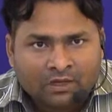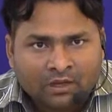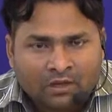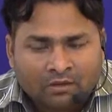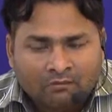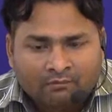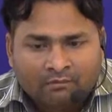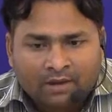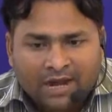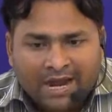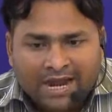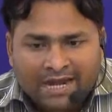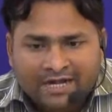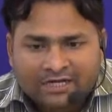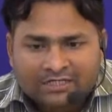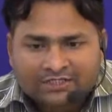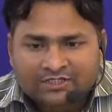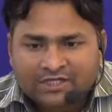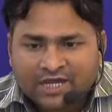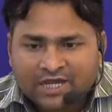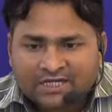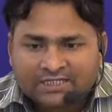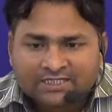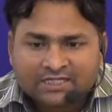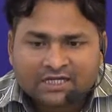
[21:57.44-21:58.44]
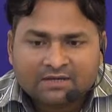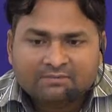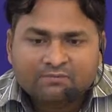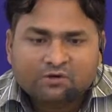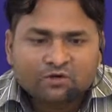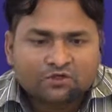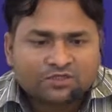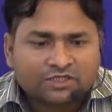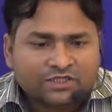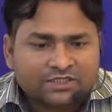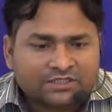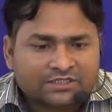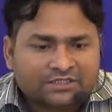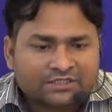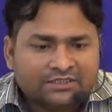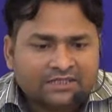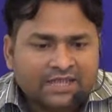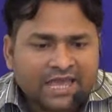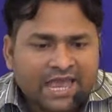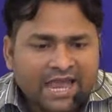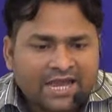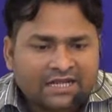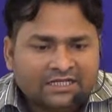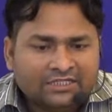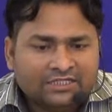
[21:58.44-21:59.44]
Wilde juxtaposes the
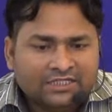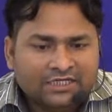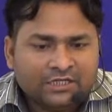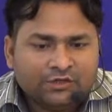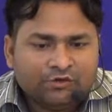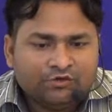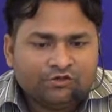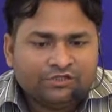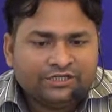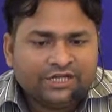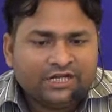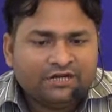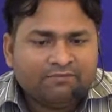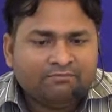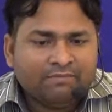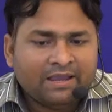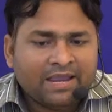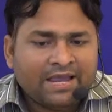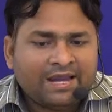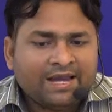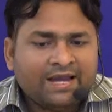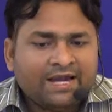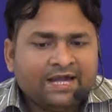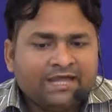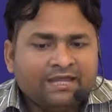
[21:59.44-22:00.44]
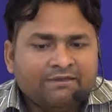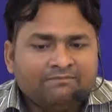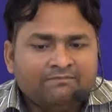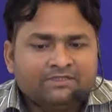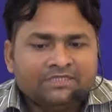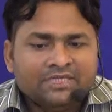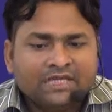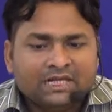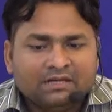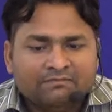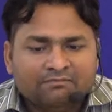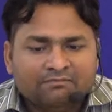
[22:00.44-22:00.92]
executed man and himself